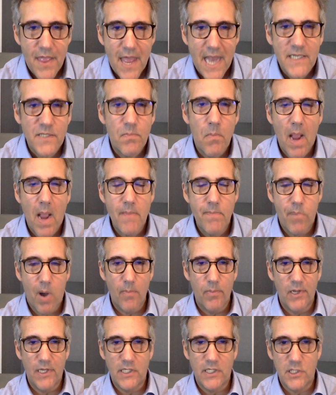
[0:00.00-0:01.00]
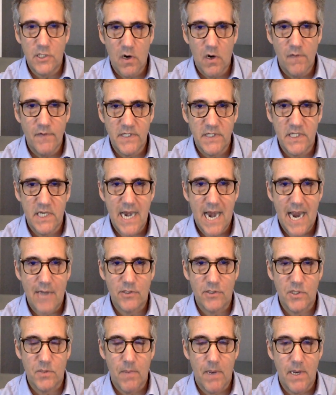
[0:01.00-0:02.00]
That's my public service
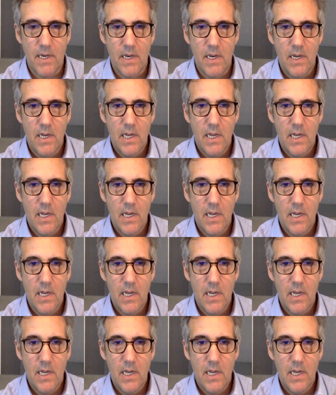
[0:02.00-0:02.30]
announcement.